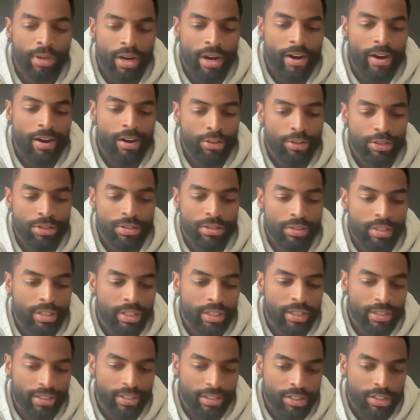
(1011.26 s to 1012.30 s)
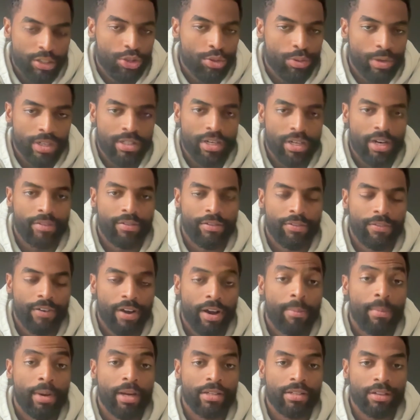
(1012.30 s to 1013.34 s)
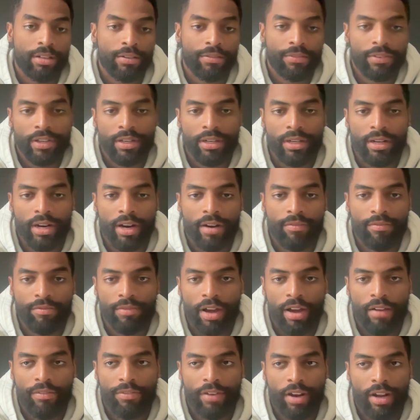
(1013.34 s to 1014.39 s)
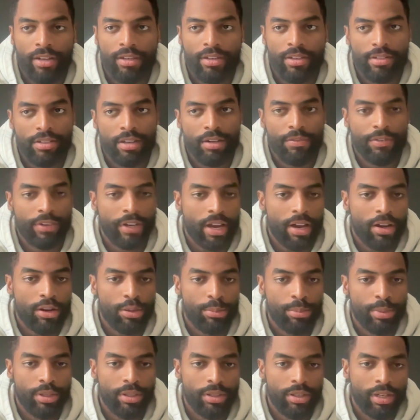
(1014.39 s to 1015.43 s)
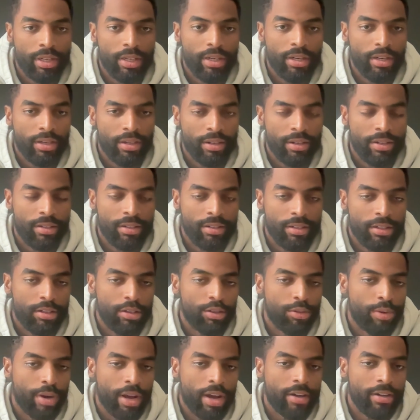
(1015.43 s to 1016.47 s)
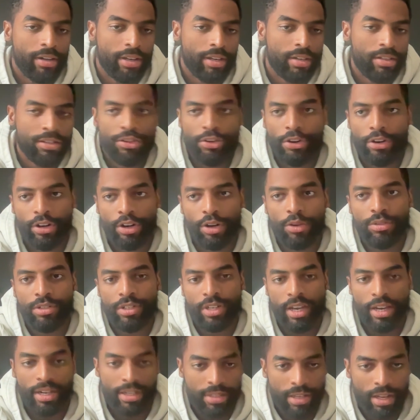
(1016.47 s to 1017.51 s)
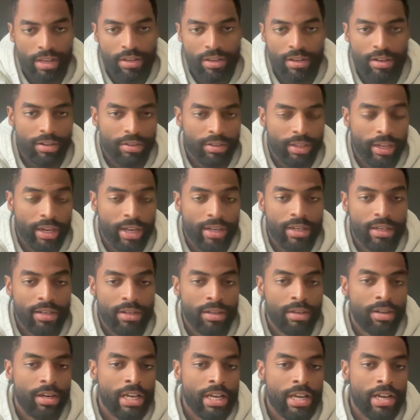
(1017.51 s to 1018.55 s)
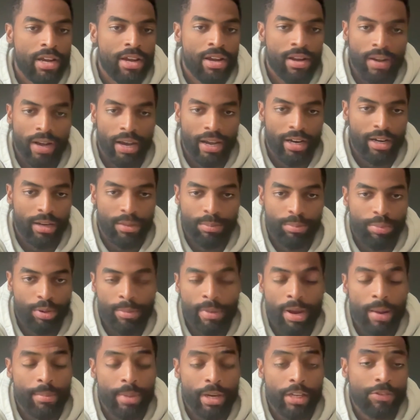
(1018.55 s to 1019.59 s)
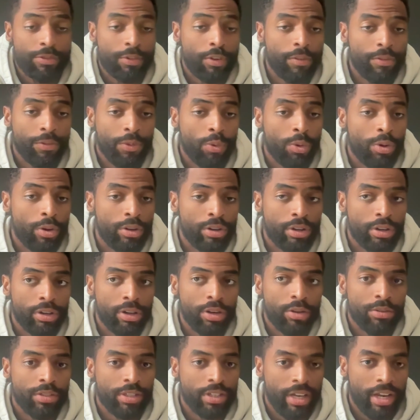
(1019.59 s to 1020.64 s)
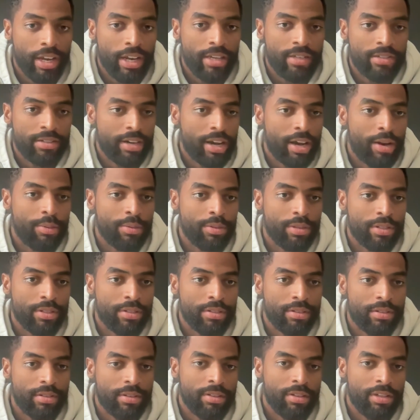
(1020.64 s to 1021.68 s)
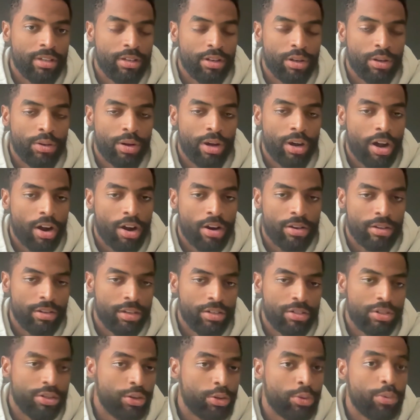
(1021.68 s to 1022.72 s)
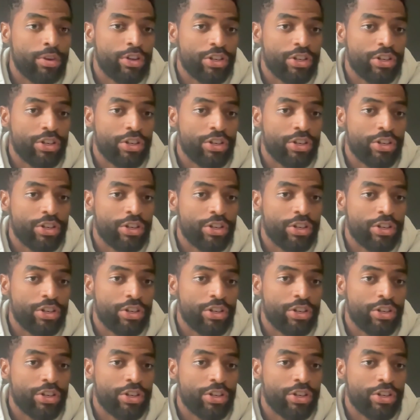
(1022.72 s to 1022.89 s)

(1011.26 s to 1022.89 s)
but I also look at any situation I ever find myself in, and I find the self accountability in it. And reality is during OTAs that year, like I didn't put my best foot forward during OTAs, and that was this new